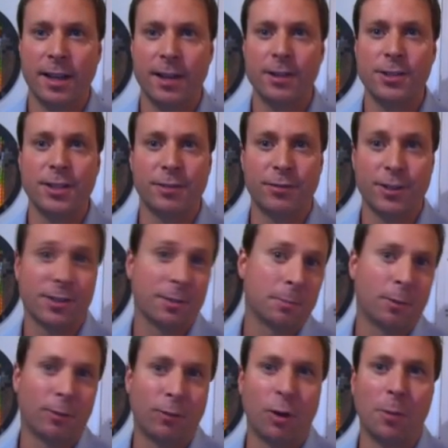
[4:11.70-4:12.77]
energy
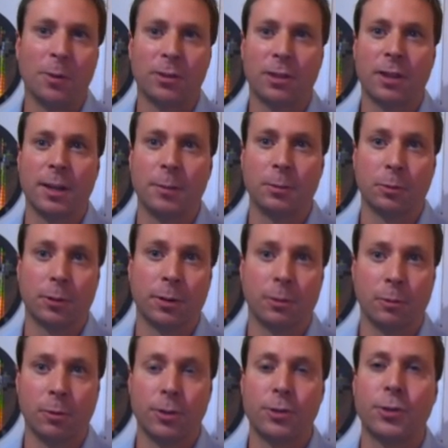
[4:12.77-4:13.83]
efficient performance claims were,
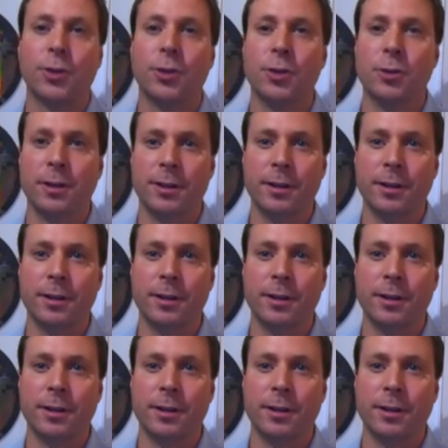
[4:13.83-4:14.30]
were true.